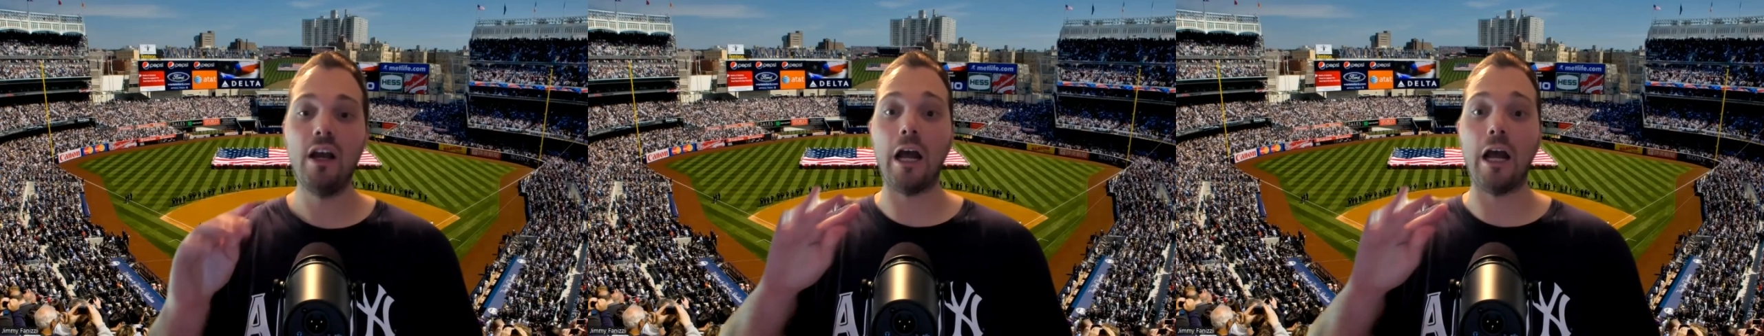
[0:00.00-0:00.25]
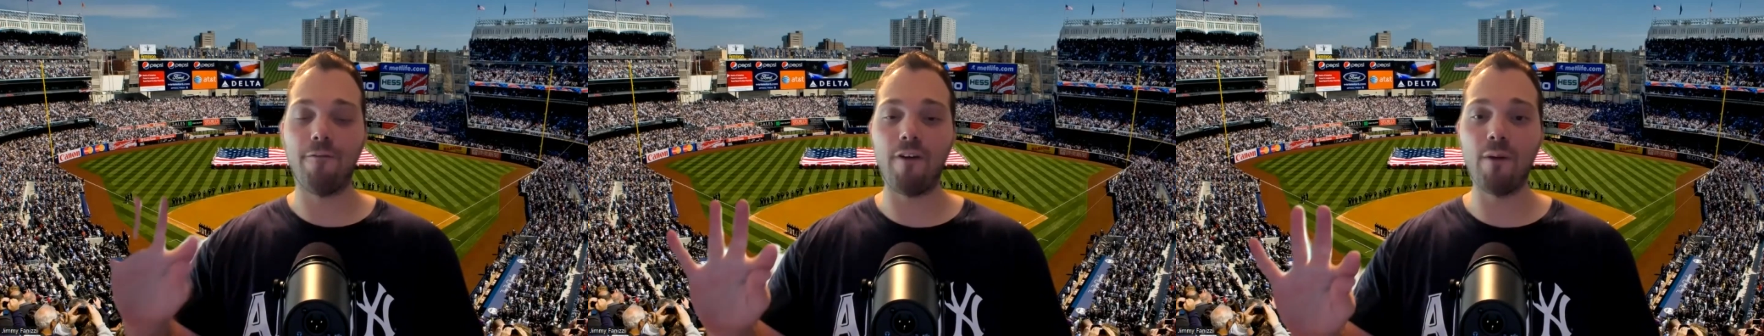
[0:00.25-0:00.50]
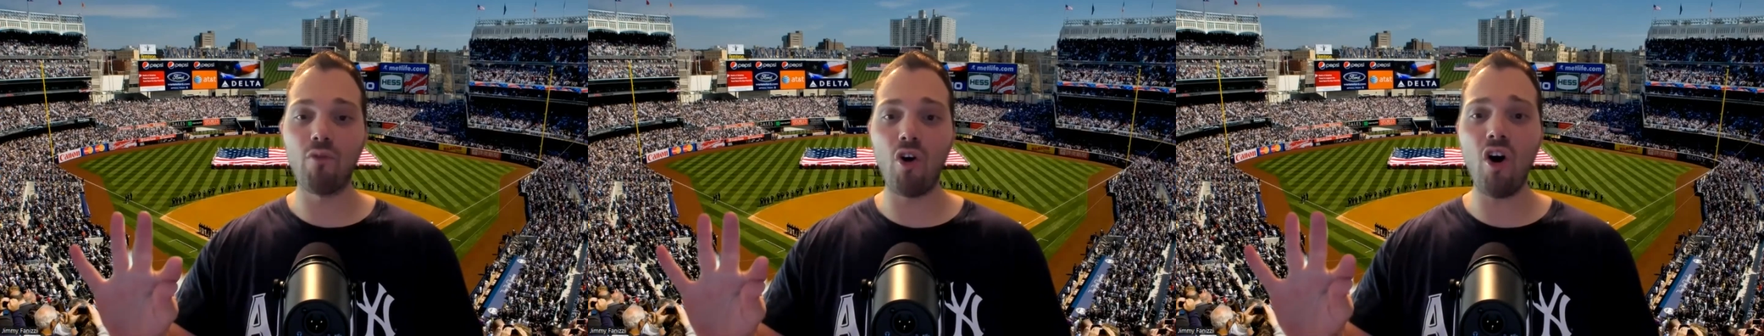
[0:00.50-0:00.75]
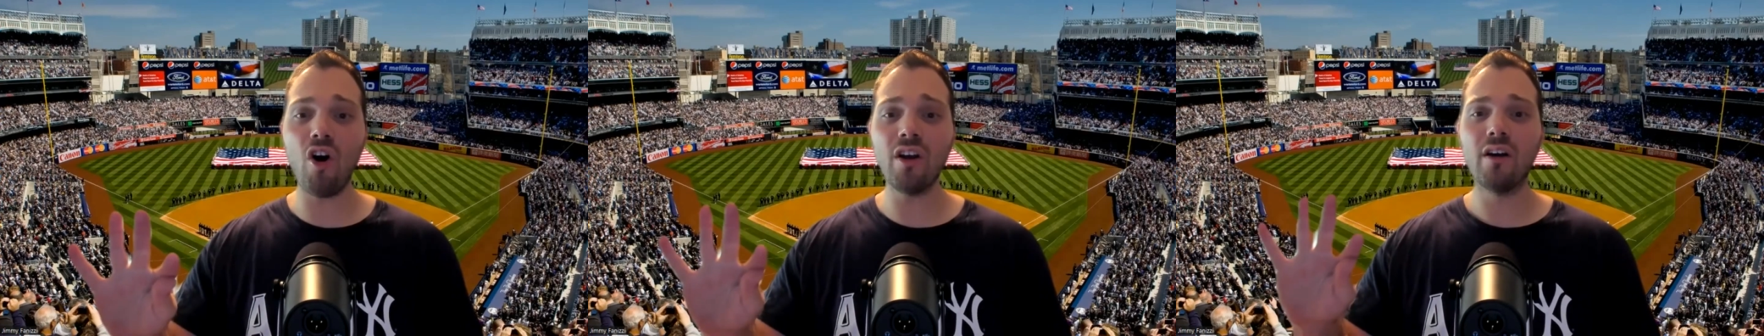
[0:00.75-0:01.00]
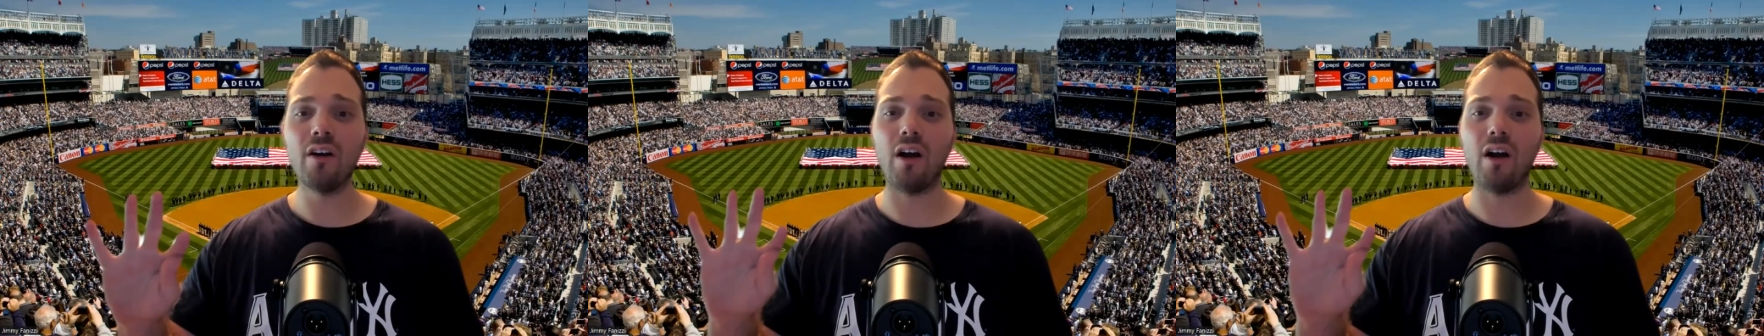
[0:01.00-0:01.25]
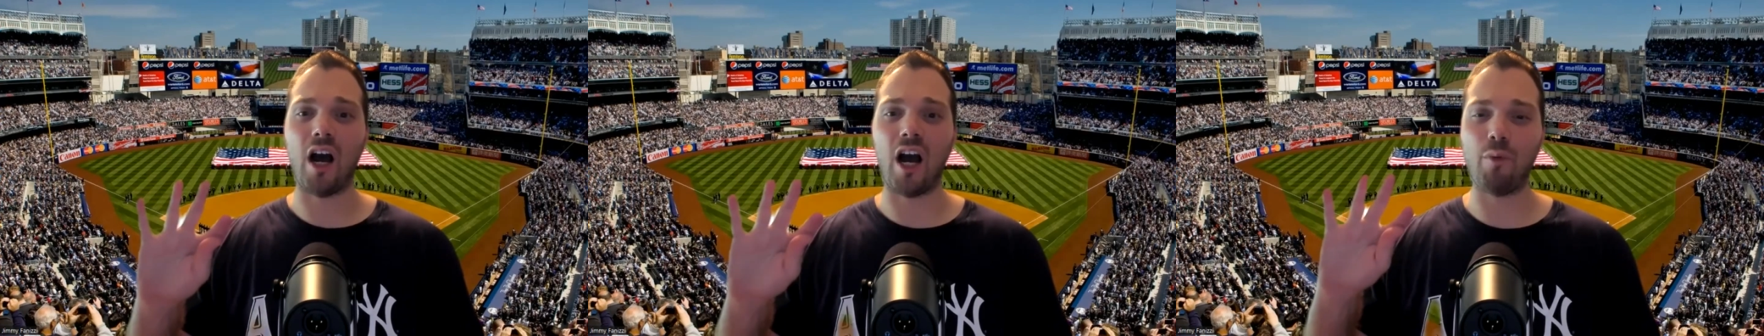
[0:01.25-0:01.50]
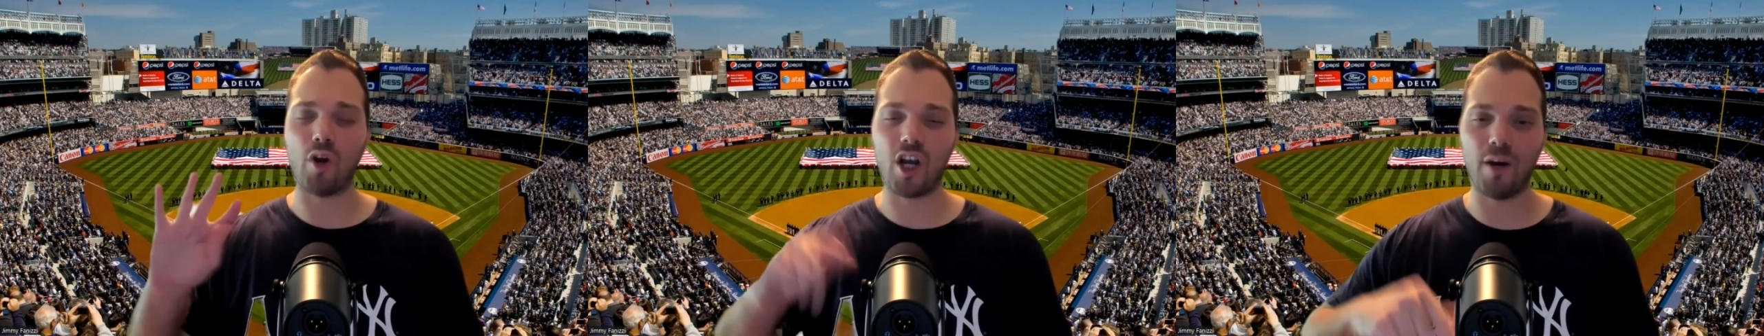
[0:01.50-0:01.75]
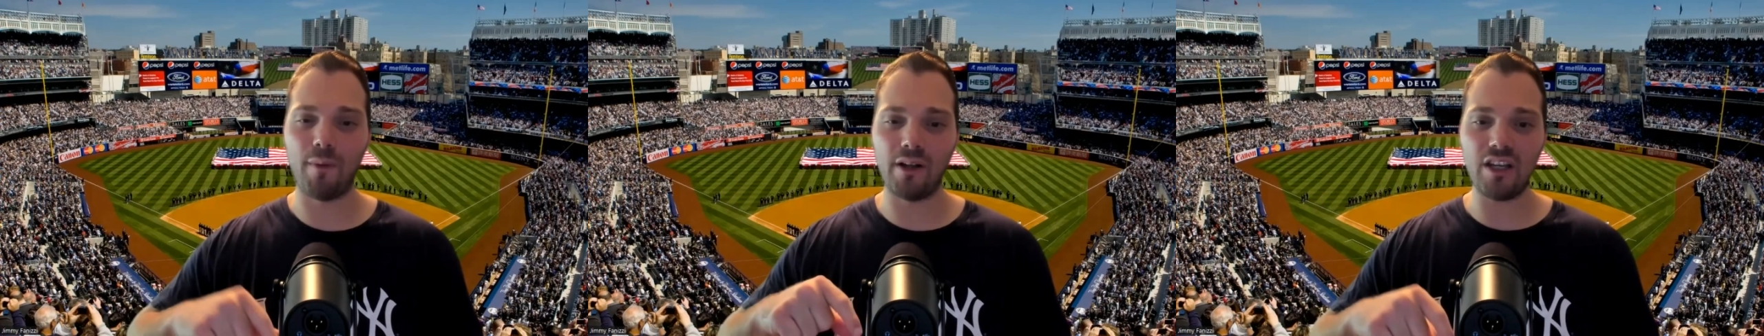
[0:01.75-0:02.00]
And if I'm wrong, I will
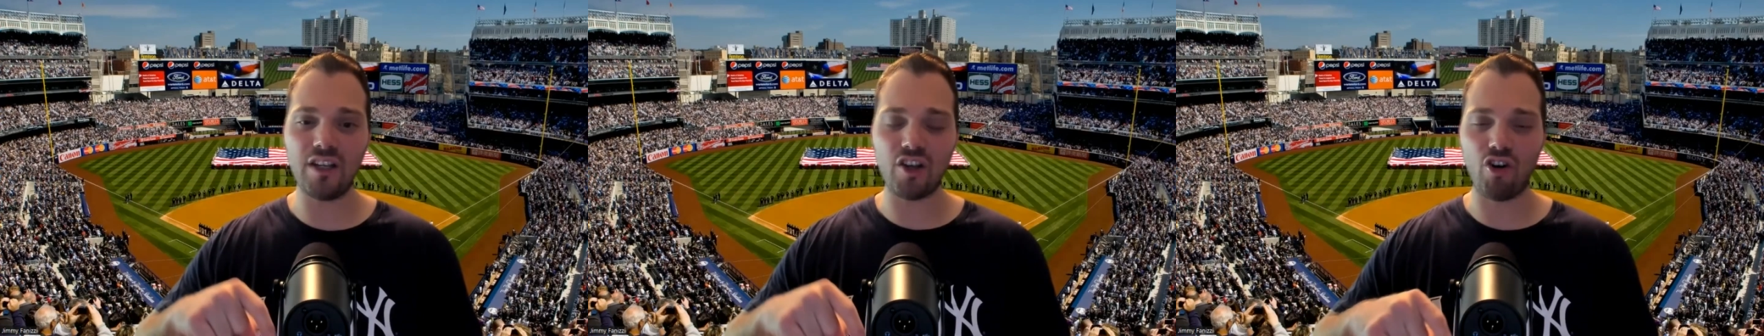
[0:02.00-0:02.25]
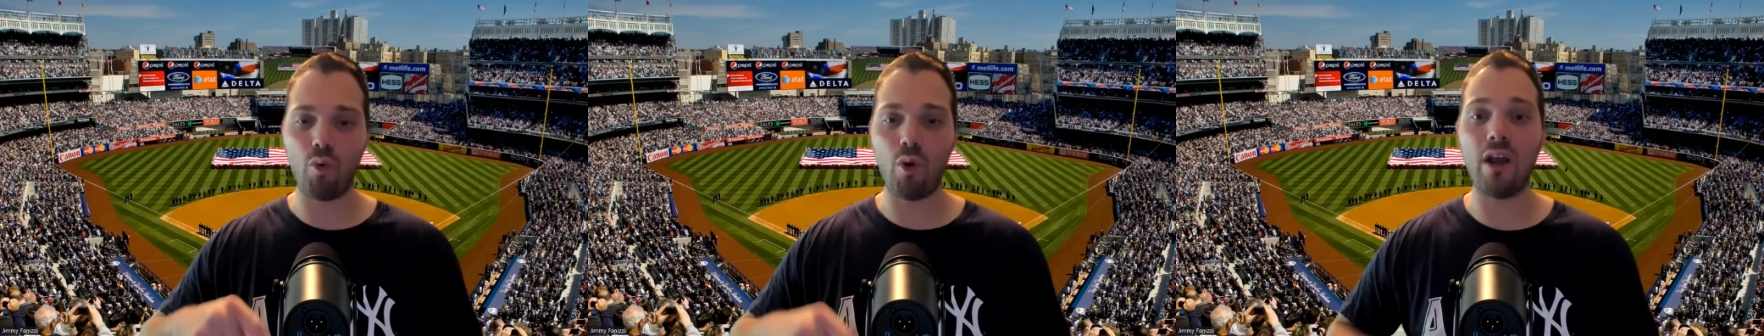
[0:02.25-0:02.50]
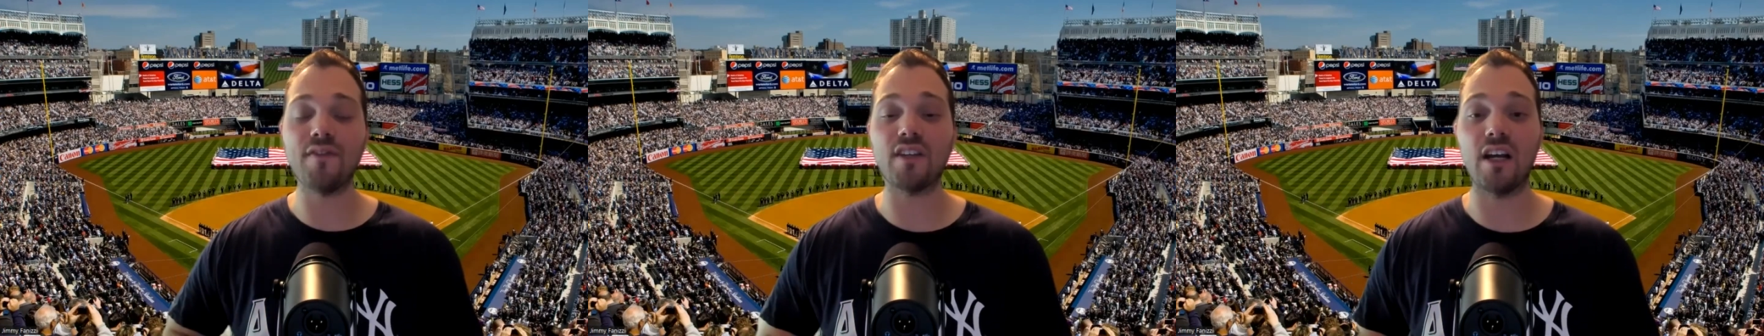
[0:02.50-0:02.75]
come on these airwaves